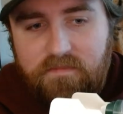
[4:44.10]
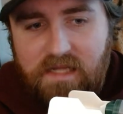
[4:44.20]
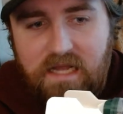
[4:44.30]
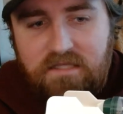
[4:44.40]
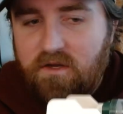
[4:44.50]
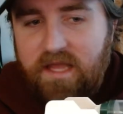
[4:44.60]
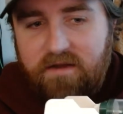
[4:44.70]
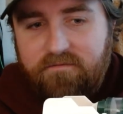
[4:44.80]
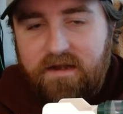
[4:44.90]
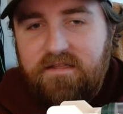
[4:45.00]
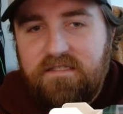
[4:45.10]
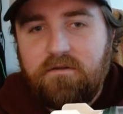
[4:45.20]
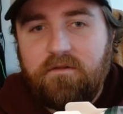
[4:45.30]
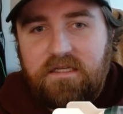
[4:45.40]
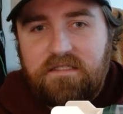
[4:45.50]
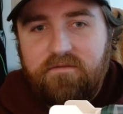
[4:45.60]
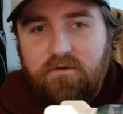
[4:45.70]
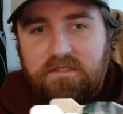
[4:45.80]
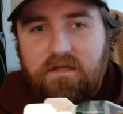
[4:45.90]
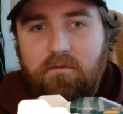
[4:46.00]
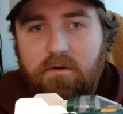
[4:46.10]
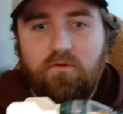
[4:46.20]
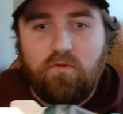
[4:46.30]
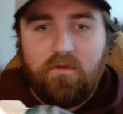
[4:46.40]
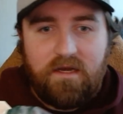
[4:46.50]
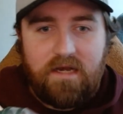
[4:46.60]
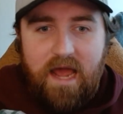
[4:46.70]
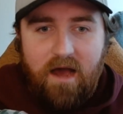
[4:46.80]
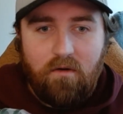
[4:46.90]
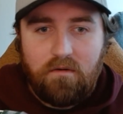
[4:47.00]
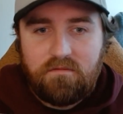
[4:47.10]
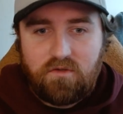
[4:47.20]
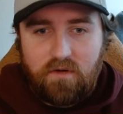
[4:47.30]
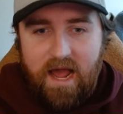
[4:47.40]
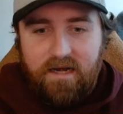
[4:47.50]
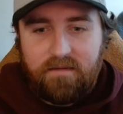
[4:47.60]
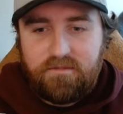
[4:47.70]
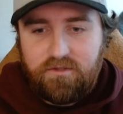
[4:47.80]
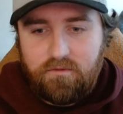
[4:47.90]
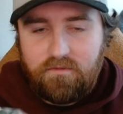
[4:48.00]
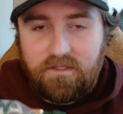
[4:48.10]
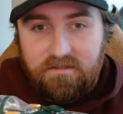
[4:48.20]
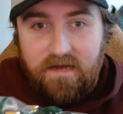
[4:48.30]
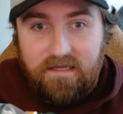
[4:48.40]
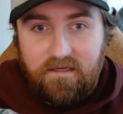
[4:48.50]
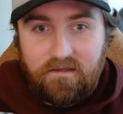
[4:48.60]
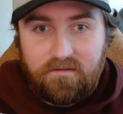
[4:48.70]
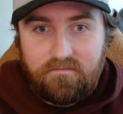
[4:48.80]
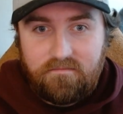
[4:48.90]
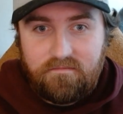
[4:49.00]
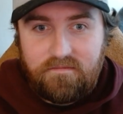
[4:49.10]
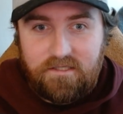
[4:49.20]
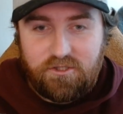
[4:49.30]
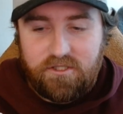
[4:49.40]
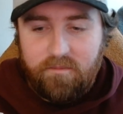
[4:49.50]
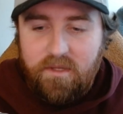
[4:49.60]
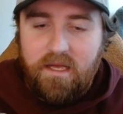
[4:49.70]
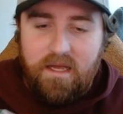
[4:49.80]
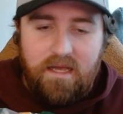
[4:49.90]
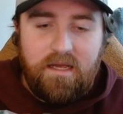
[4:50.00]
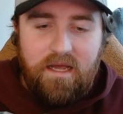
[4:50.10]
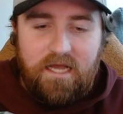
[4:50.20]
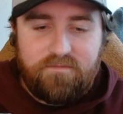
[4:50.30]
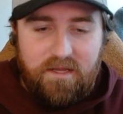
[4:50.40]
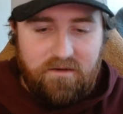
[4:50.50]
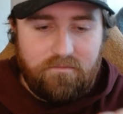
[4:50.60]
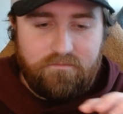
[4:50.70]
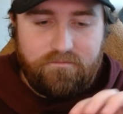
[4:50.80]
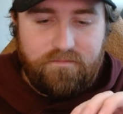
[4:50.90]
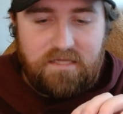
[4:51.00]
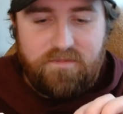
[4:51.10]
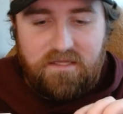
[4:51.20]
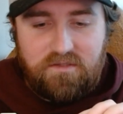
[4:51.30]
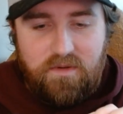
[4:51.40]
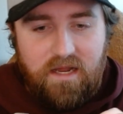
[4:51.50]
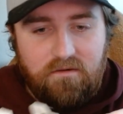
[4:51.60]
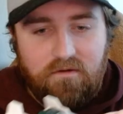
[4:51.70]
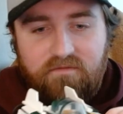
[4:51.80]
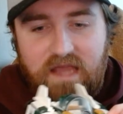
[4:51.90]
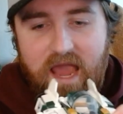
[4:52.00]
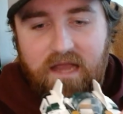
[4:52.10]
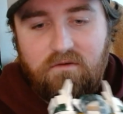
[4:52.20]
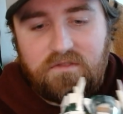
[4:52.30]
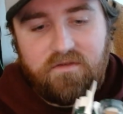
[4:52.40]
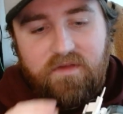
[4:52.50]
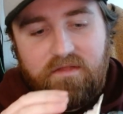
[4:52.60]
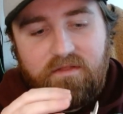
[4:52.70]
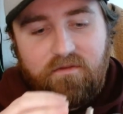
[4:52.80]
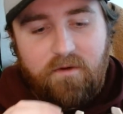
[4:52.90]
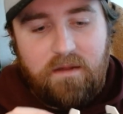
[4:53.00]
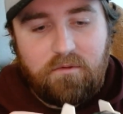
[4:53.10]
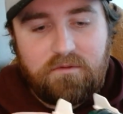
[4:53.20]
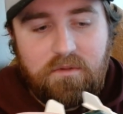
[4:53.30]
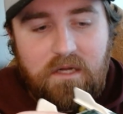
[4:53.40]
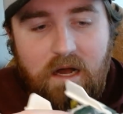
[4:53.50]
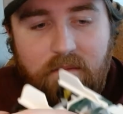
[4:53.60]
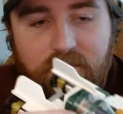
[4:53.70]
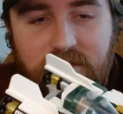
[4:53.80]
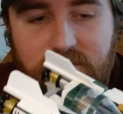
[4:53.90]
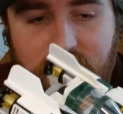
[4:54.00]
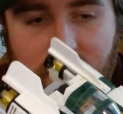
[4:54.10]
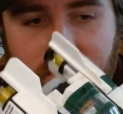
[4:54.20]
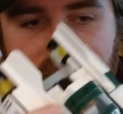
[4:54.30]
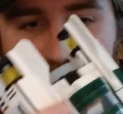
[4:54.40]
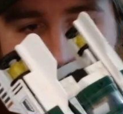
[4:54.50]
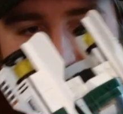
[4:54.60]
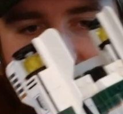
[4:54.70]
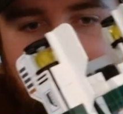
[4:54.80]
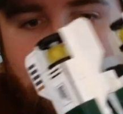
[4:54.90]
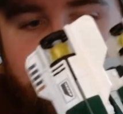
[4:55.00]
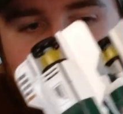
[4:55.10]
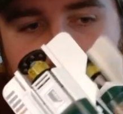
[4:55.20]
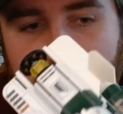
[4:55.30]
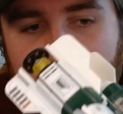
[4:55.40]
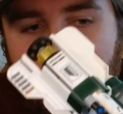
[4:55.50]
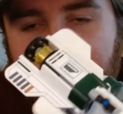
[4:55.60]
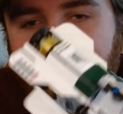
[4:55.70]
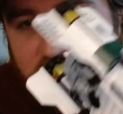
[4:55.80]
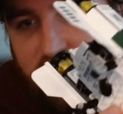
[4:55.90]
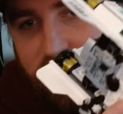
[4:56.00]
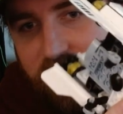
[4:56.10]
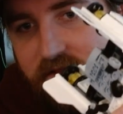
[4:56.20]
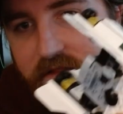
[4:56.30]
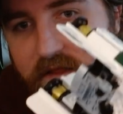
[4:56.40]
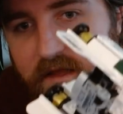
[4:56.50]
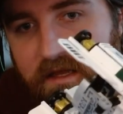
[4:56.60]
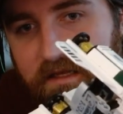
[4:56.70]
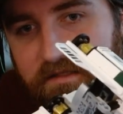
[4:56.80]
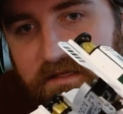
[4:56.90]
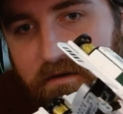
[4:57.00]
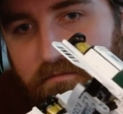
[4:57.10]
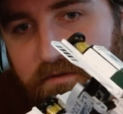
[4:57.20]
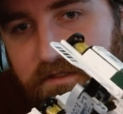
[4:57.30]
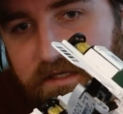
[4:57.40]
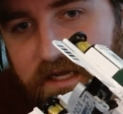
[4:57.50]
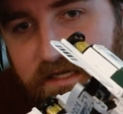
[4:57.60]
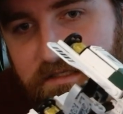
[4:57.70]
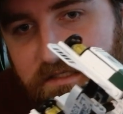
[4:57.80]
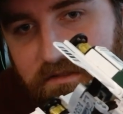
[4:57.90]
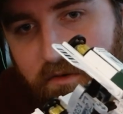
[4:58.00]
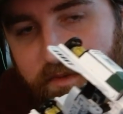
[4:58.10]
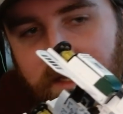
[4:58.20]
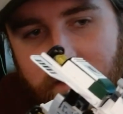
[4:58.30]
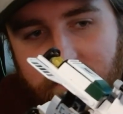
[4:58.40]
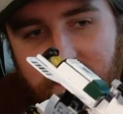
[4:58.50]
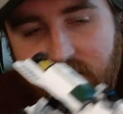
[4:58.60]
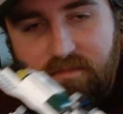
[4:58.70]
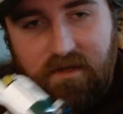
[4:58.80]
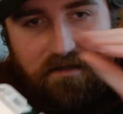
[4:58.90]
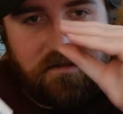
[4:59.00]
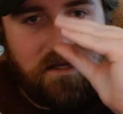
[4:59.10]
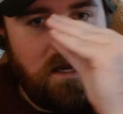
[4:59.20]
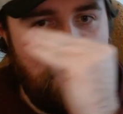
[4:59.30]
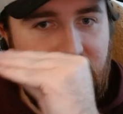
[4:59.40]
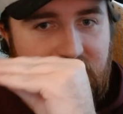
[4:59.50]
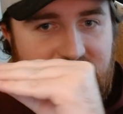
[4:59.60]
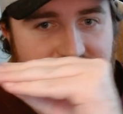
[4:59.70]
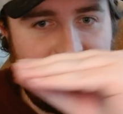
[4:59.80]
And so again, finding these little things I've always thought were cool that now sort of add up to really liking this ship has been sweet. I love the angles of it that they're able to accomplish with all this different sloping, even underneath. It's got really nice sloping coming up. The A-Wing has that